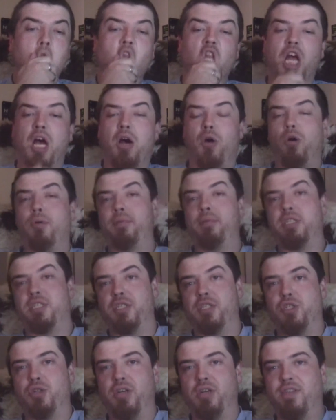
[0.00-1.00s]
I hope you
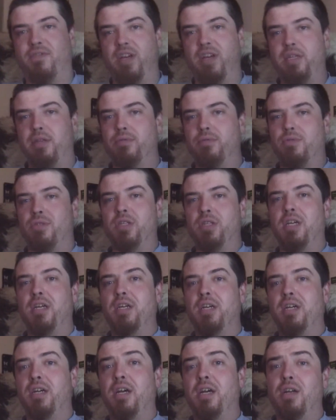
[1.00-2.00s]
enjoy the videos.
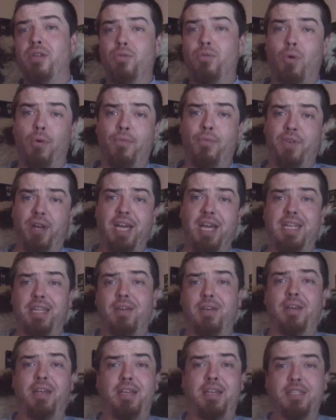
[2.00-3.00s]
Don't forget
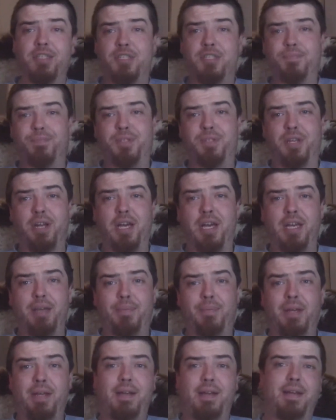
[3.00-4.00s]
to like and
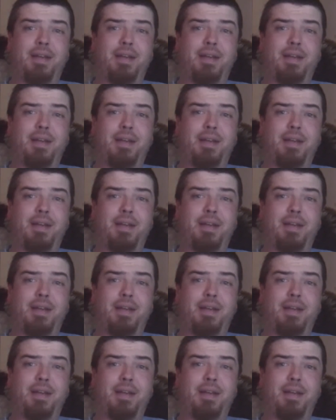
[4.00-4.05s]
subscribe.